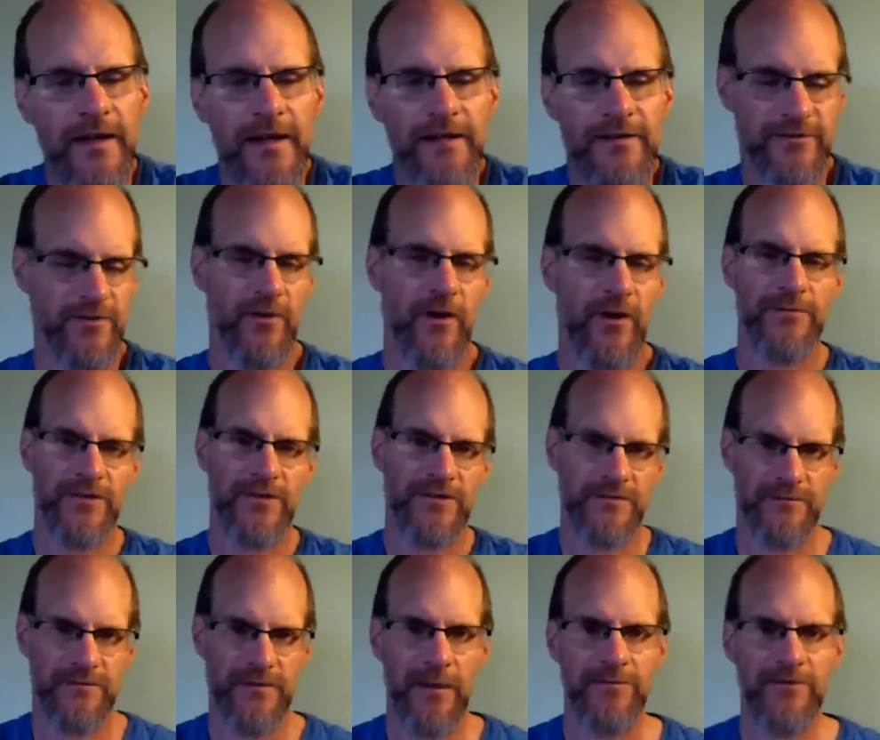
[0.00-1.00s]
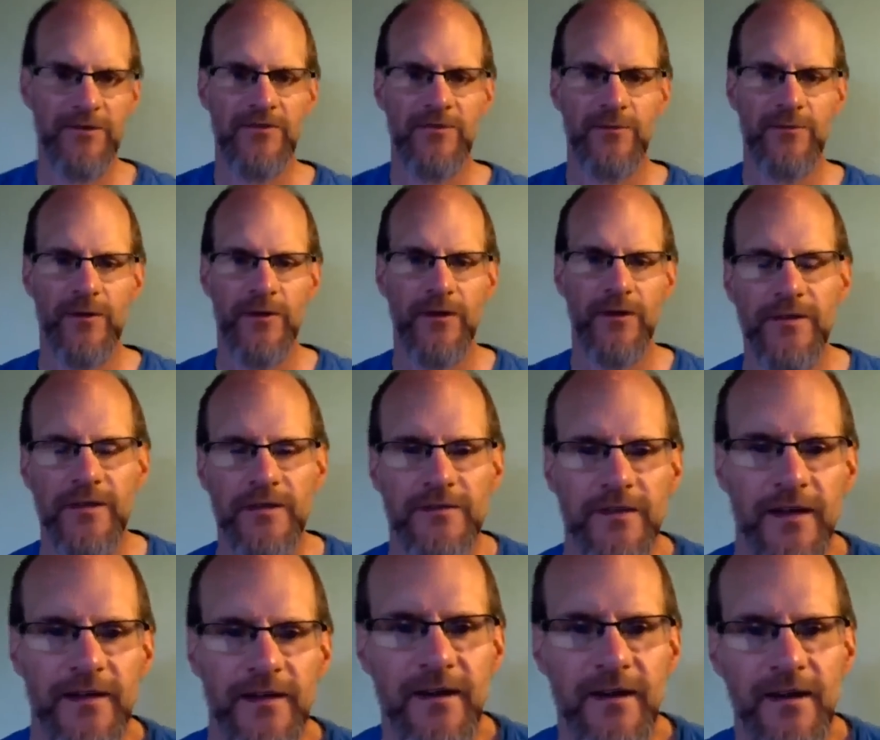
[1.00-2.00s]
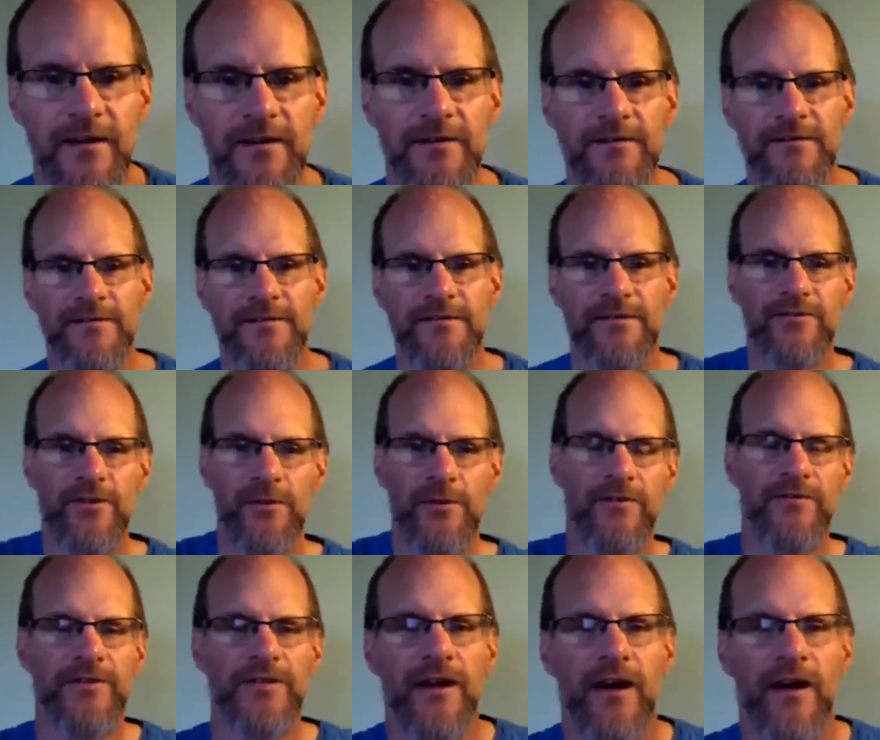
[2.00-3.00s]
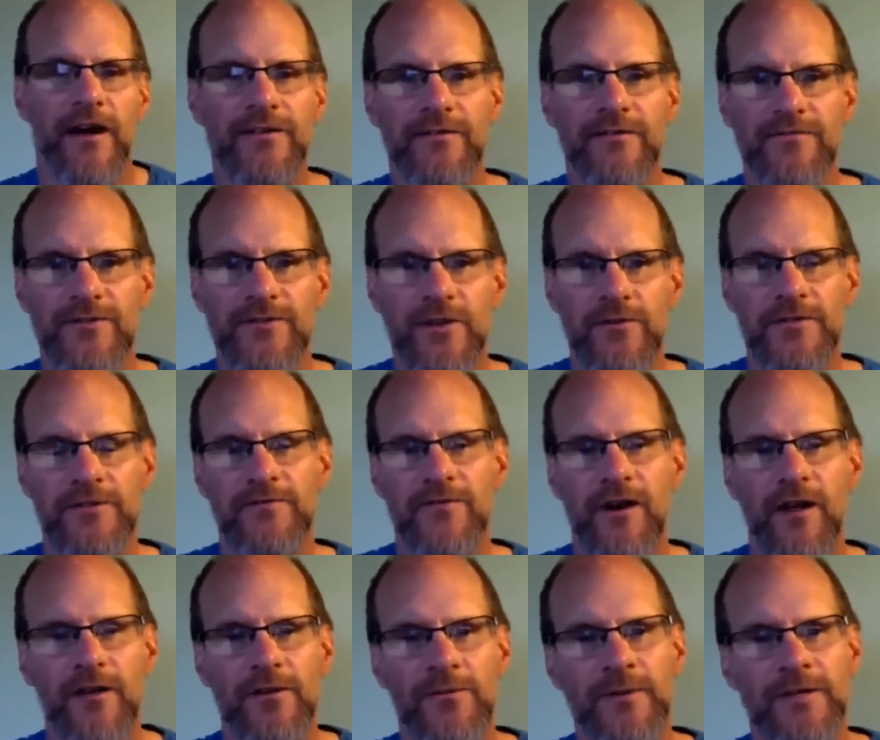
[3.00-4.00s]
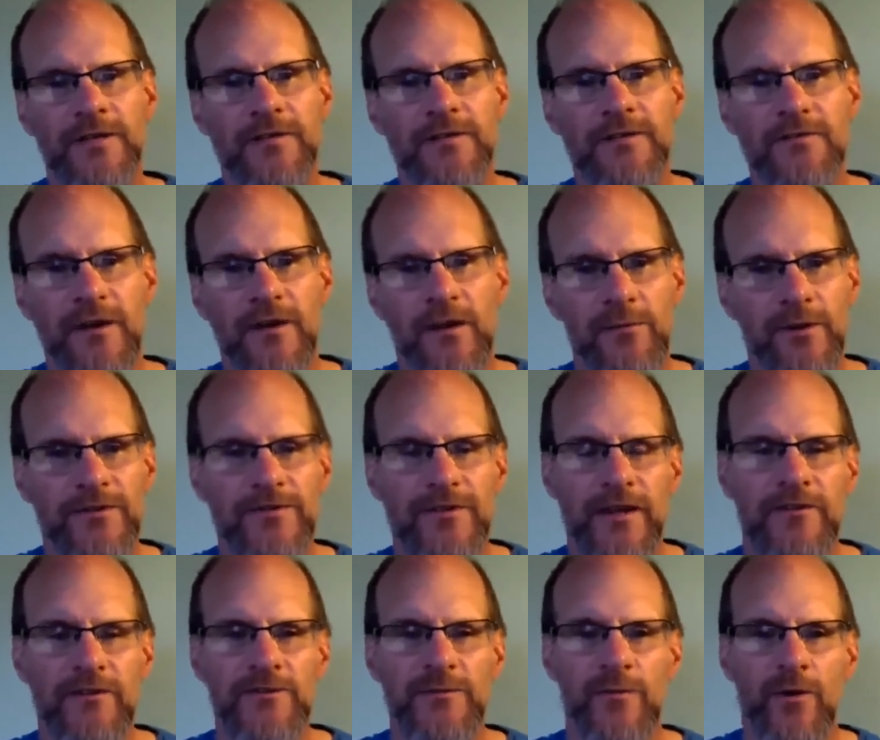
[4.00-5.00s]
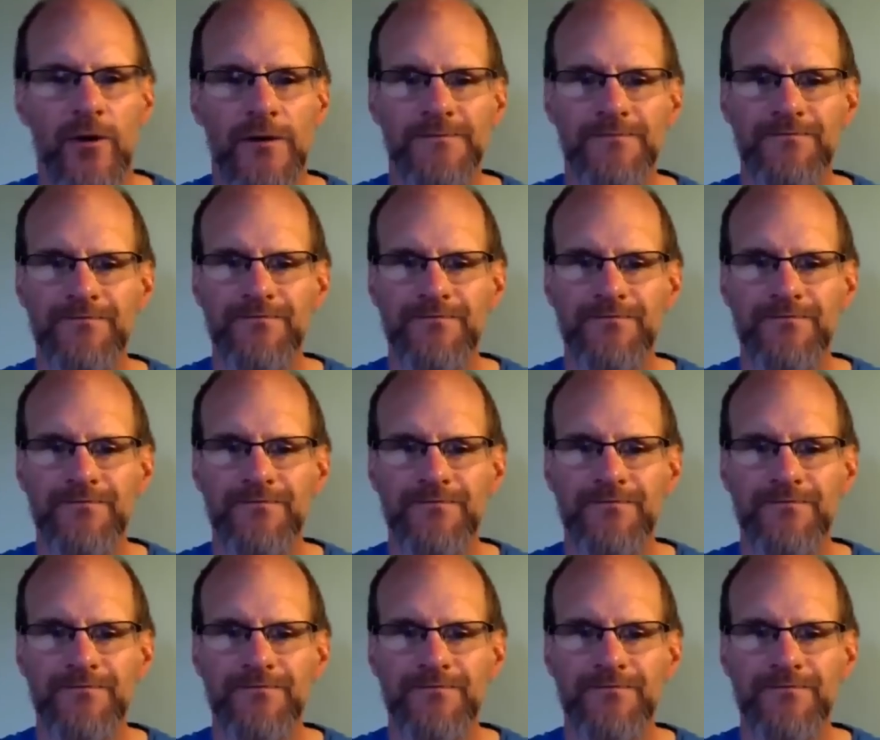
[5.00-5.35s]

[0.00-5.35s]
And so I'm just I'm just thrilled that that uh, so many of you guys have chosen to follow me. I appreciate the support.